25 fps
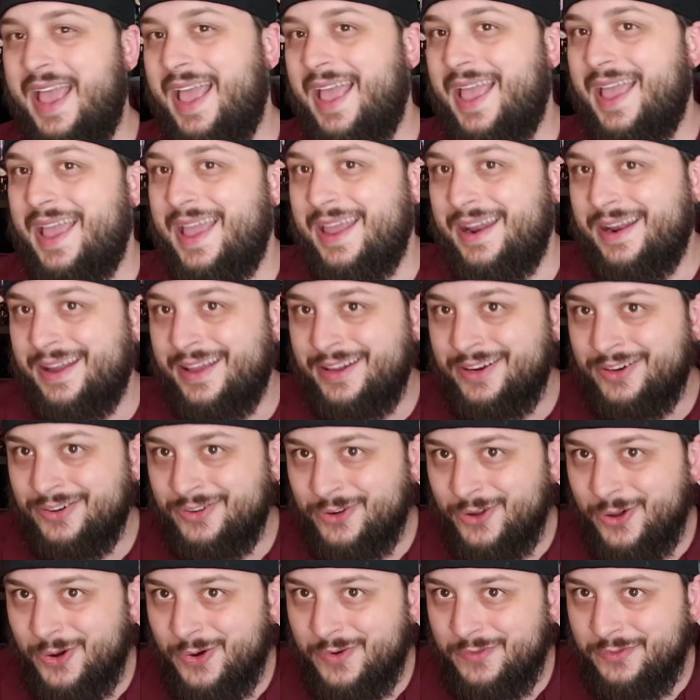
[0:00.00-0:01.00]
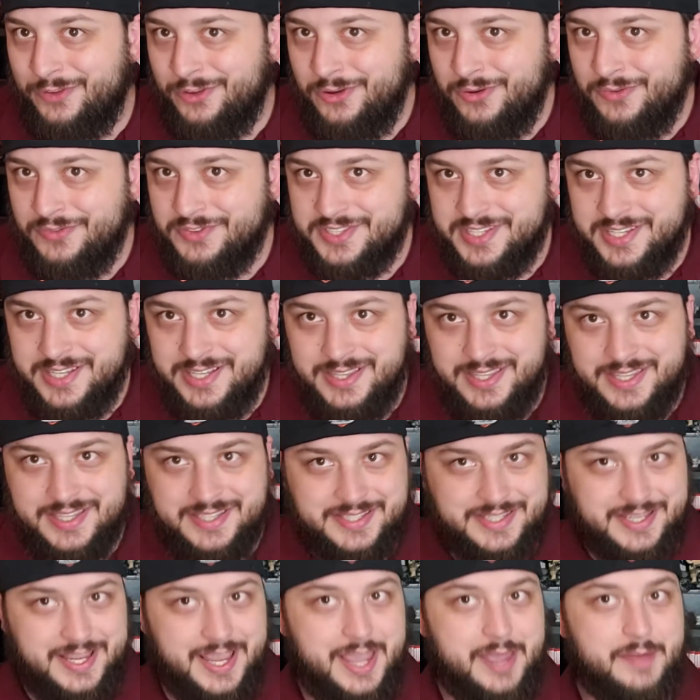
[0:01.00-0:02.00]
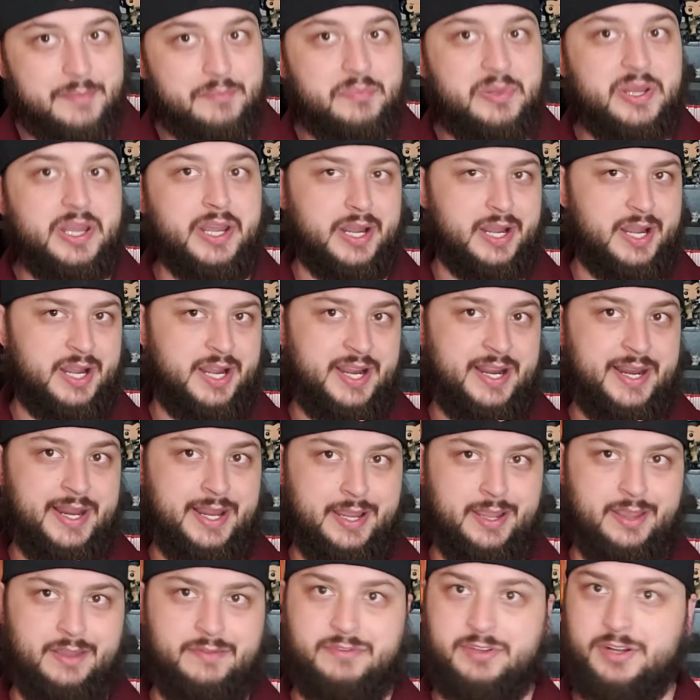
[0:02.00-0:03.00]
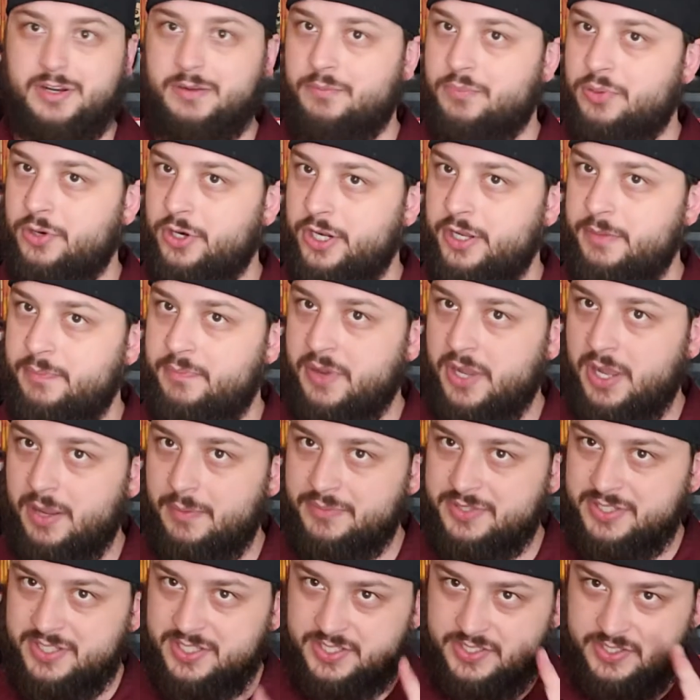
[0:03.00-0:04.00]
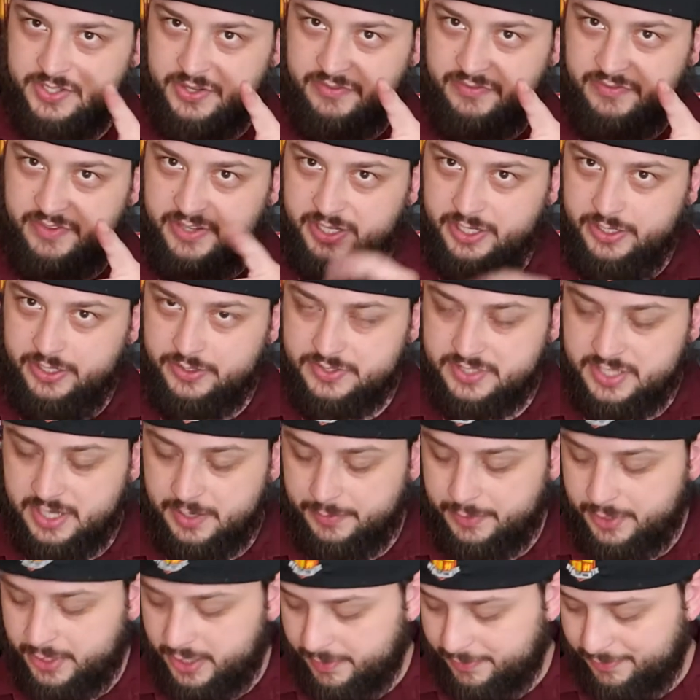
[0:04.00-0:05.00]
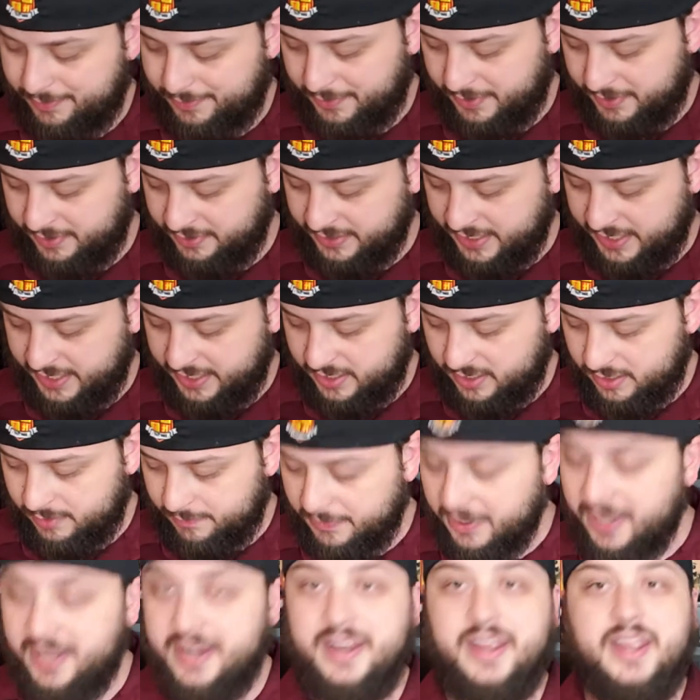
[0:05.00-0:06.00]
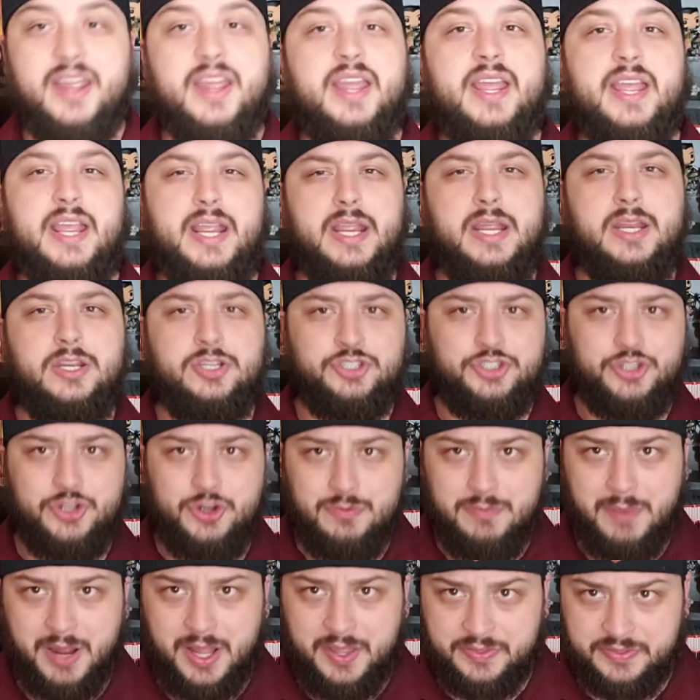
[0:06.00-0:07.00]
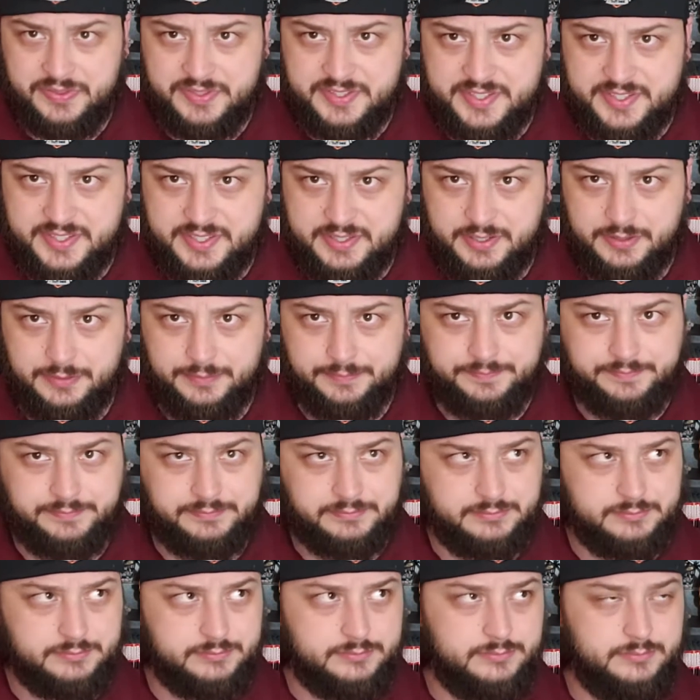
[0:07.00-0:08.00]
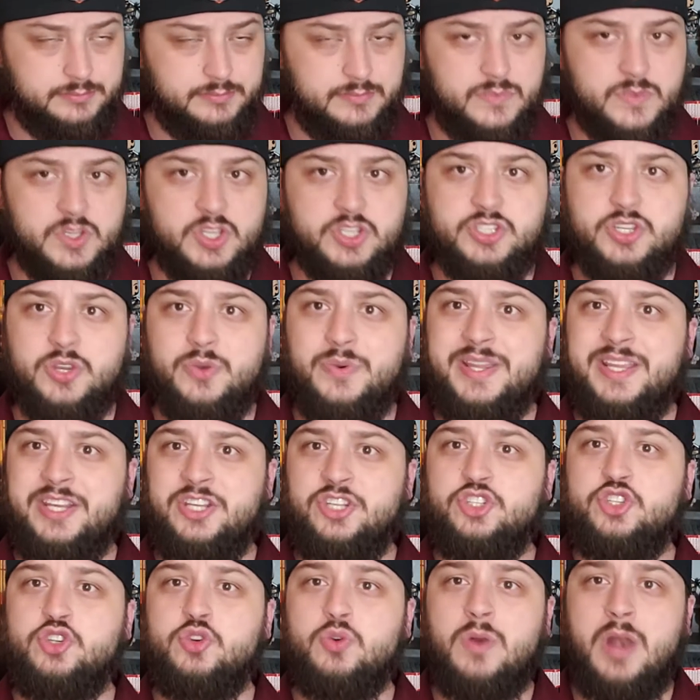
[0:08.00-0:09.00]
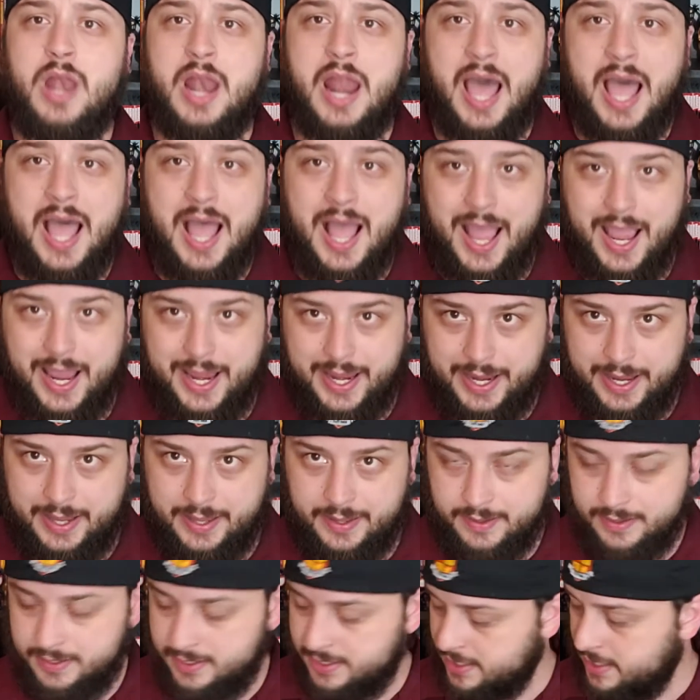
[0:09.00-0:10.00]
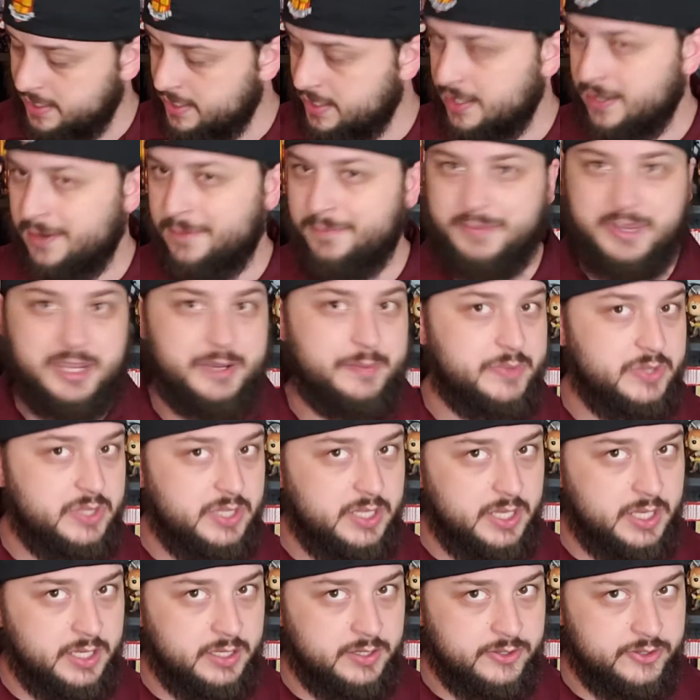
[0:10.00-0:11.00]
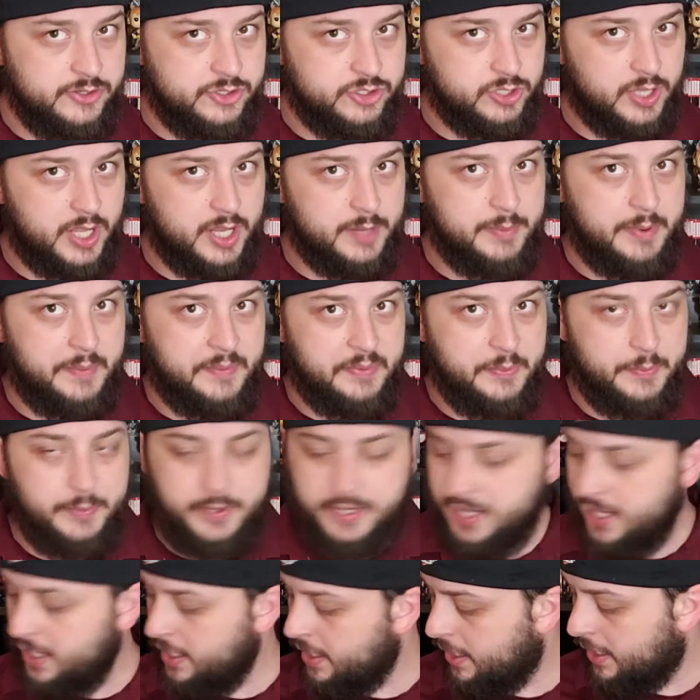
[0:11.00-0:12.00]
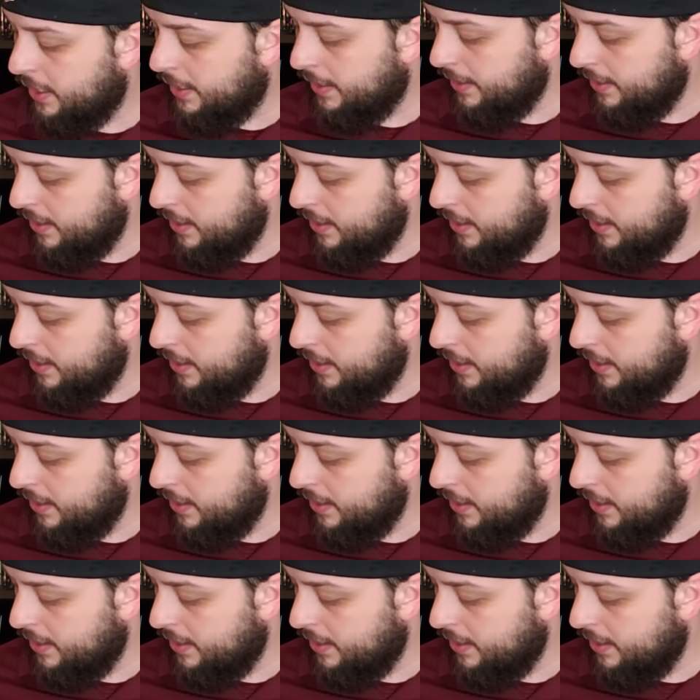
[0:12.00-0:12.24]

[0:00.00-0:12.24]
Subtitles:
And I don't know if you've seen this yet, but I have, and I'm pretty pumped. So videos coming up later, but in 2 months. So in July, maybe the end of July, maybe the beginning,